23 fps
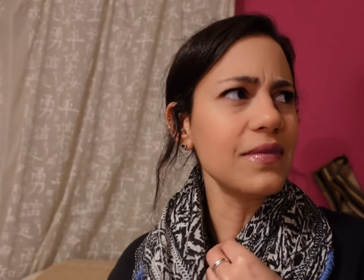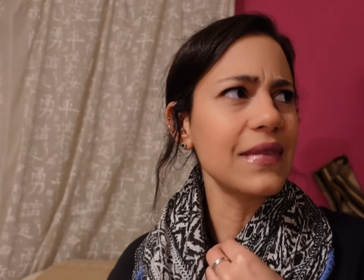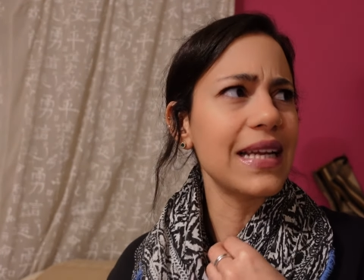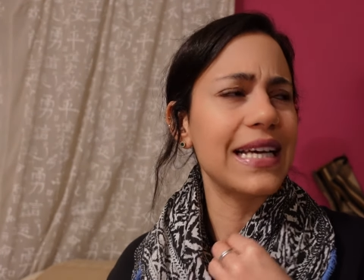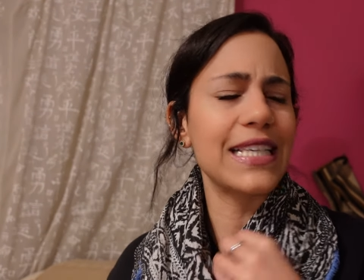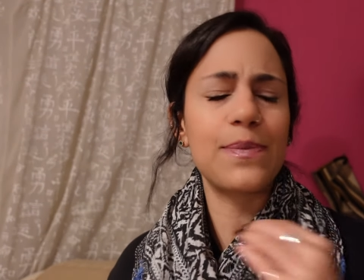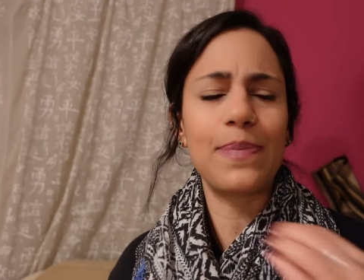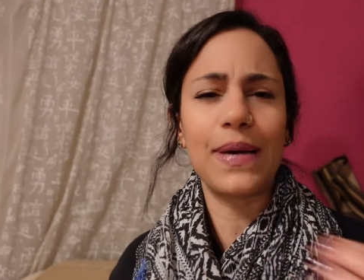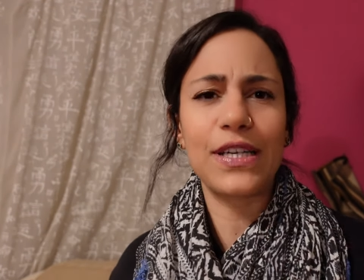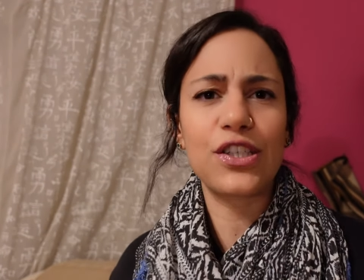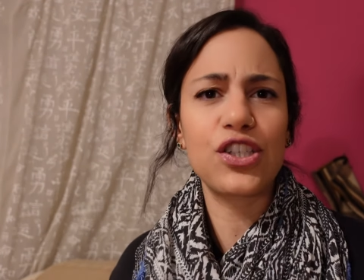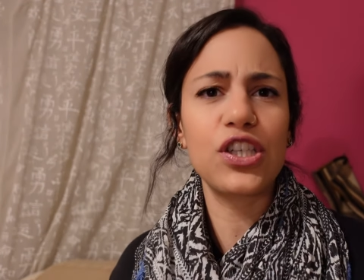
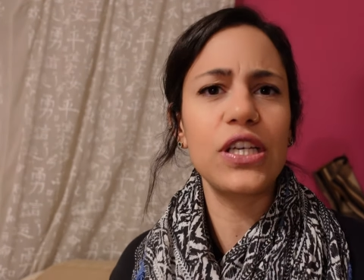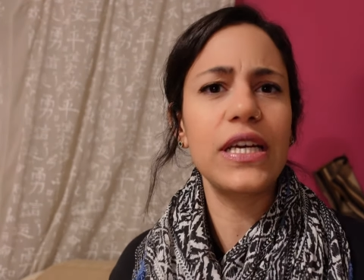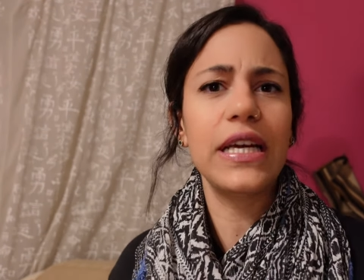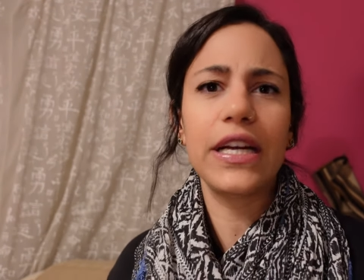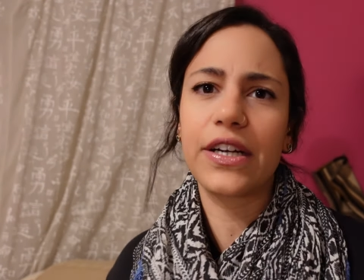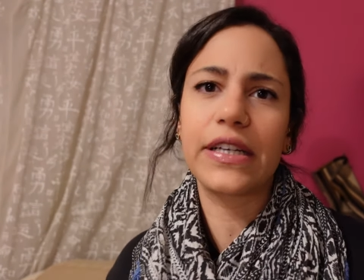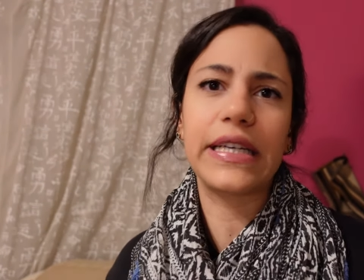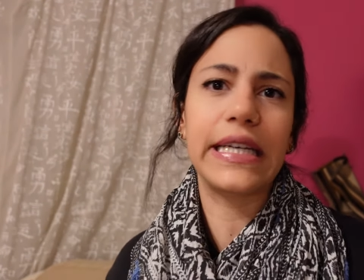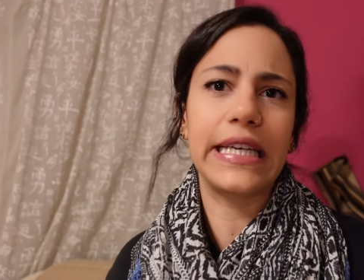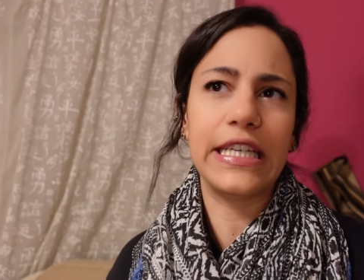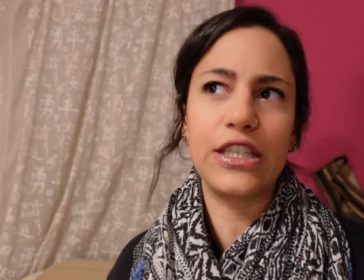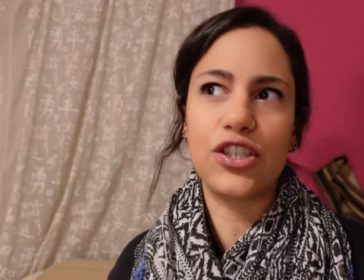especially here
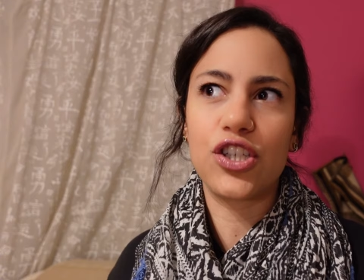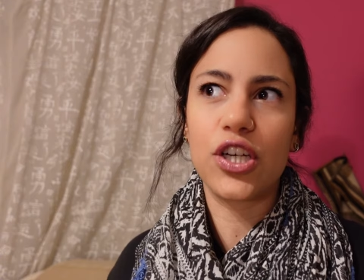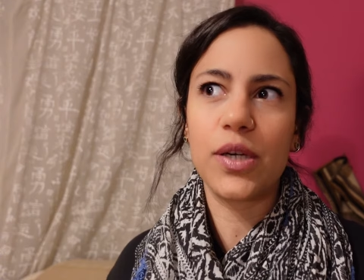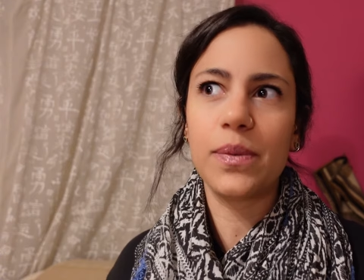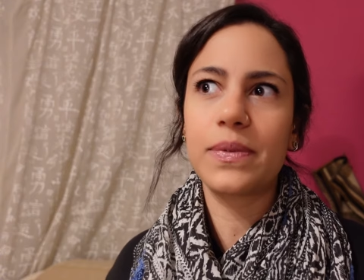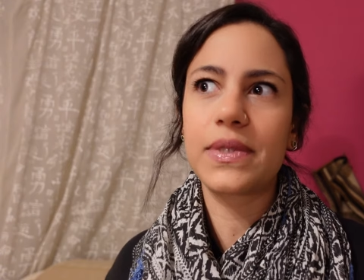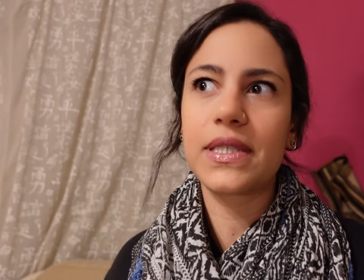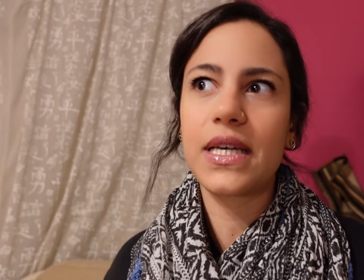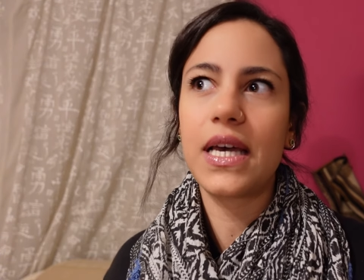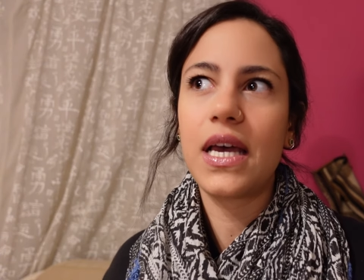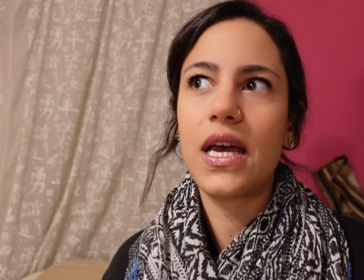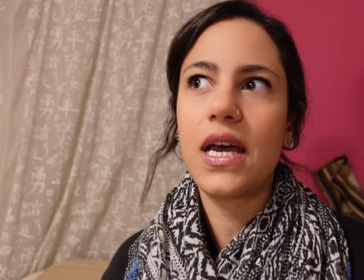in
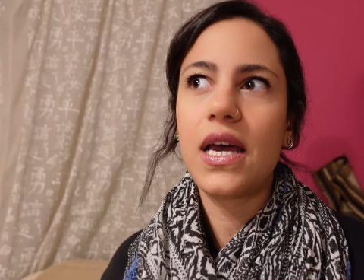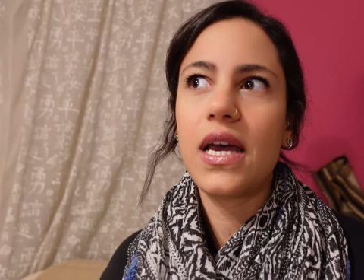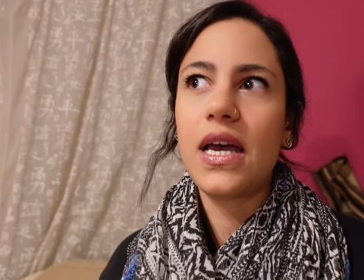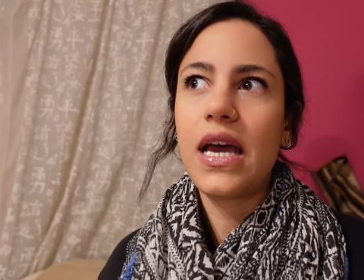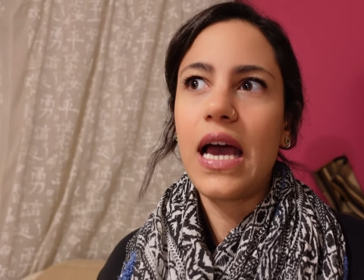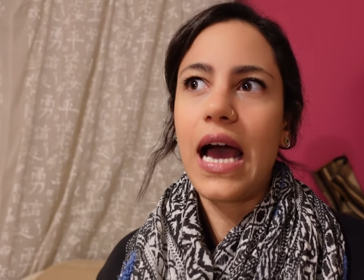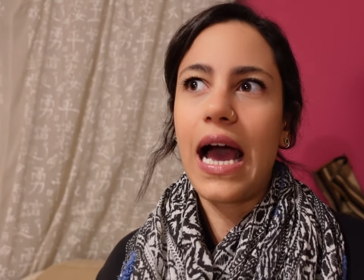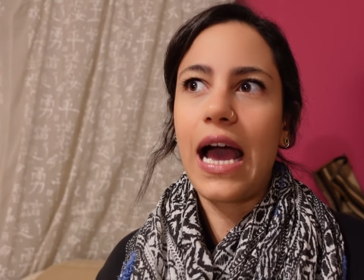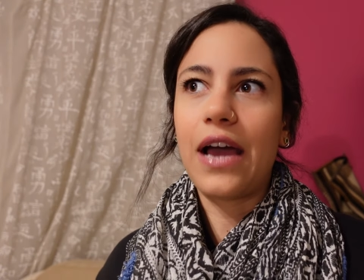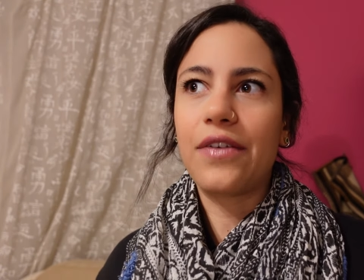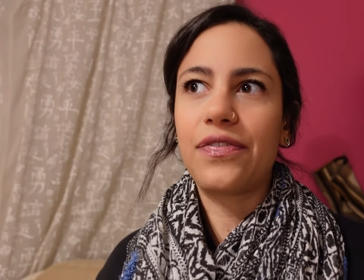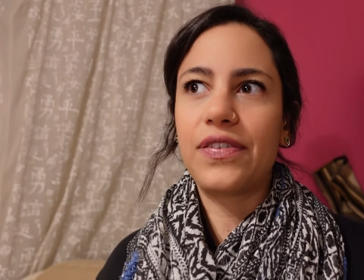Egypt,
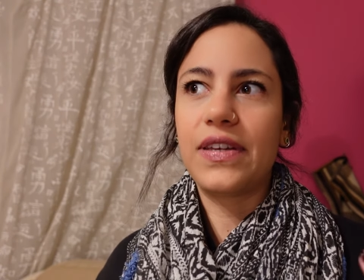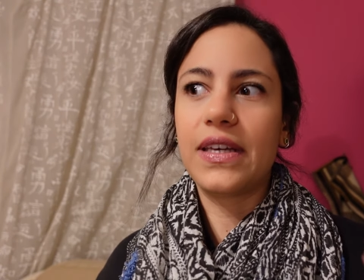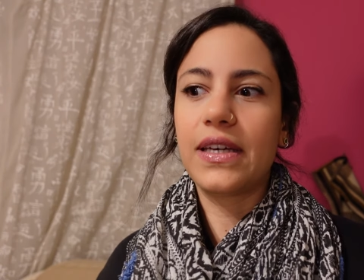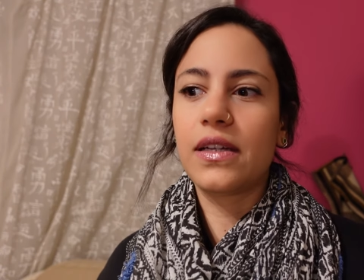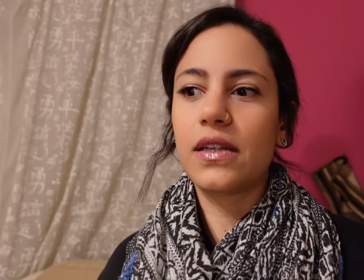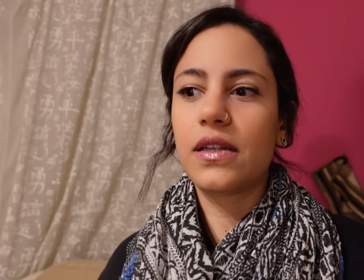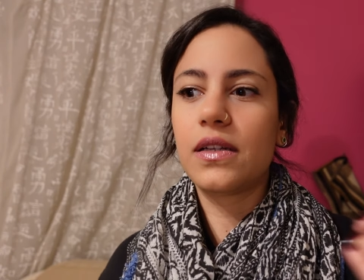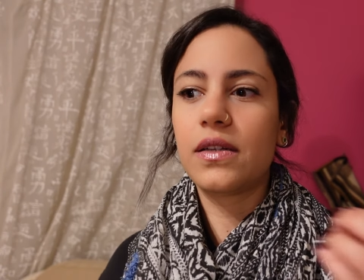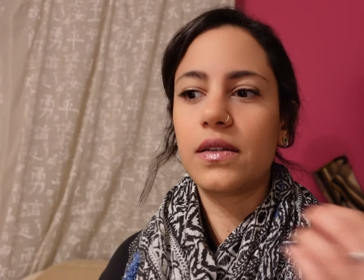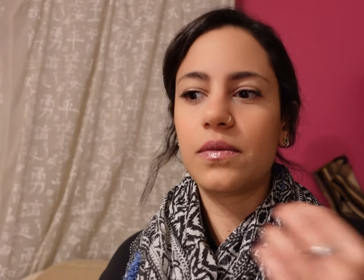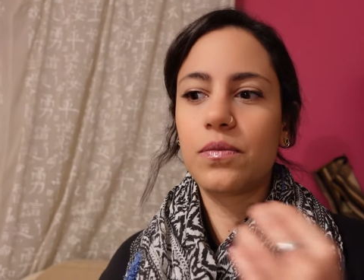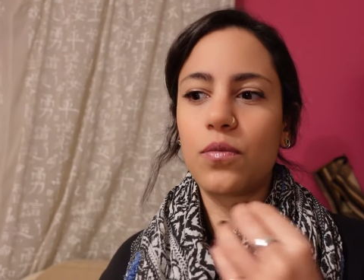I
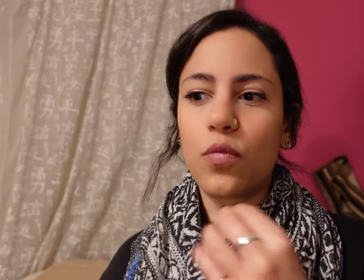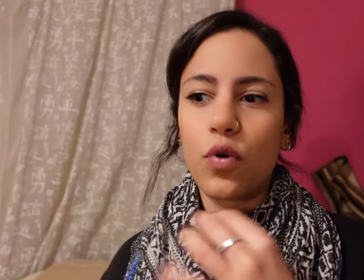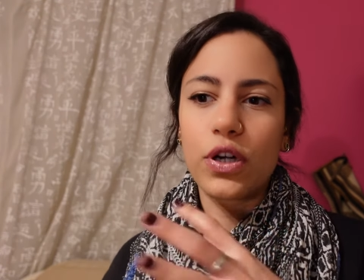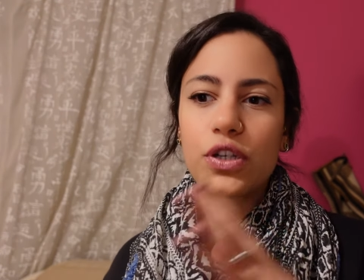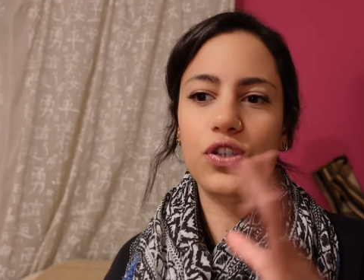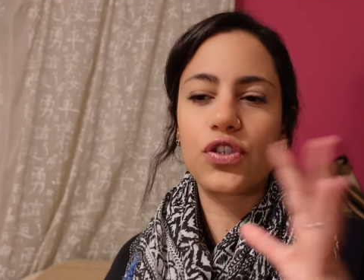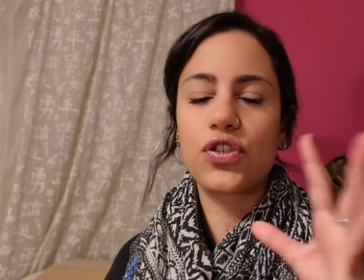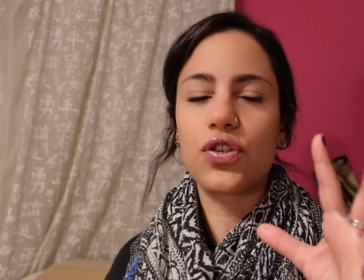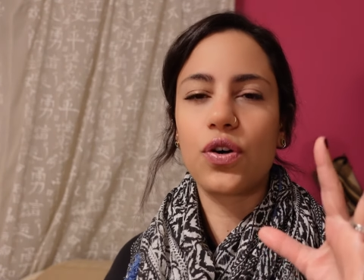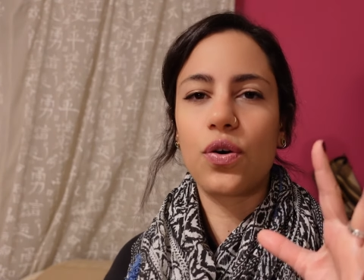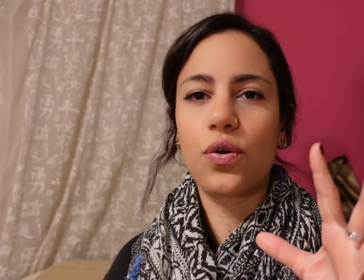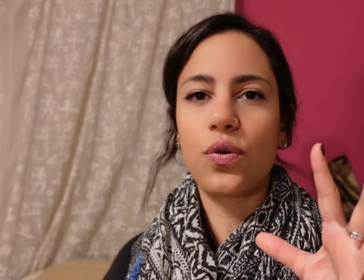feel more
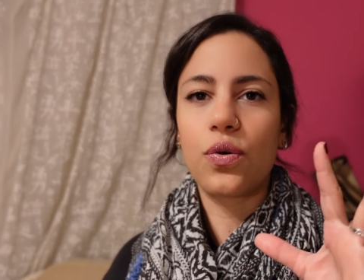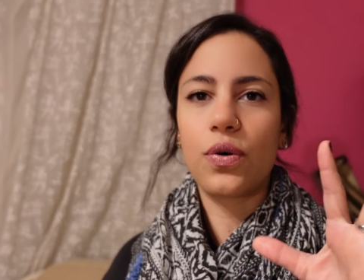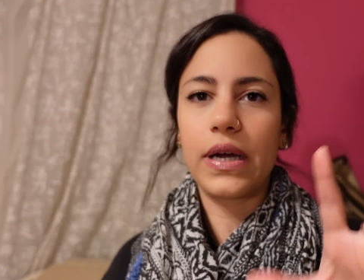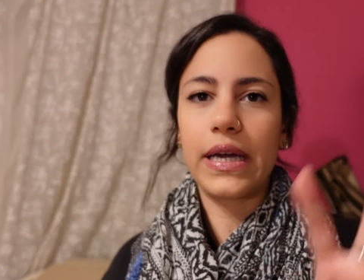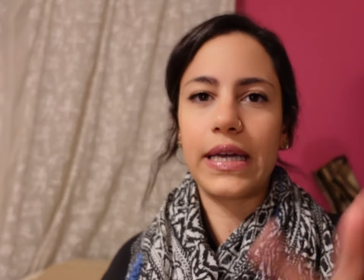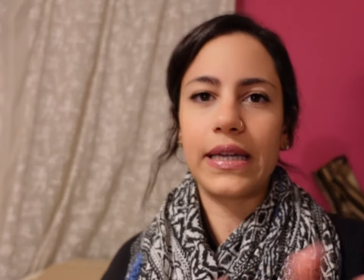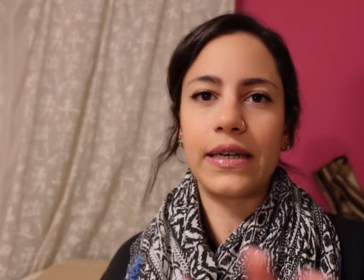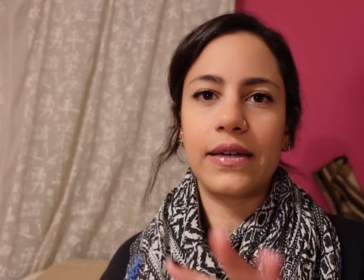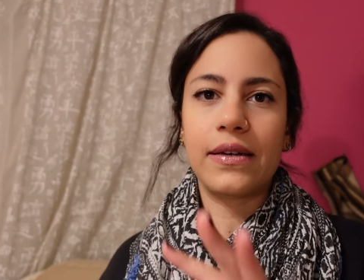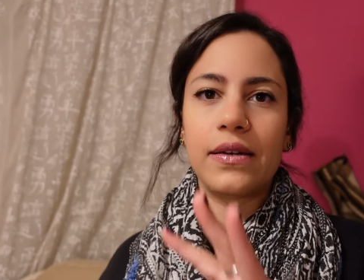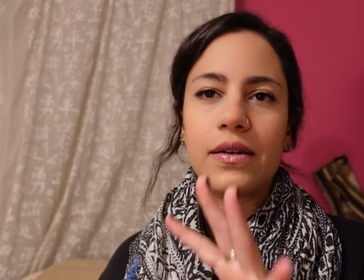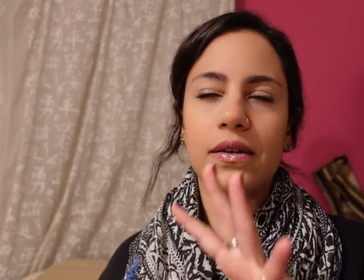so
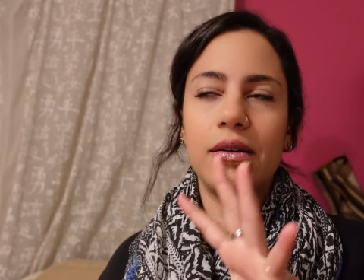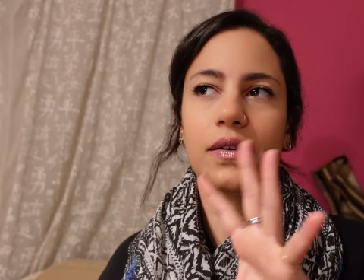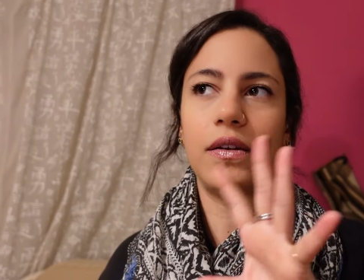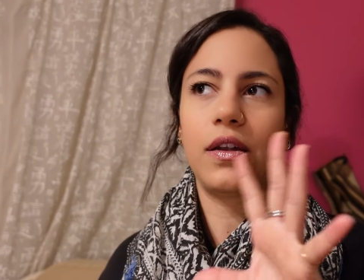in,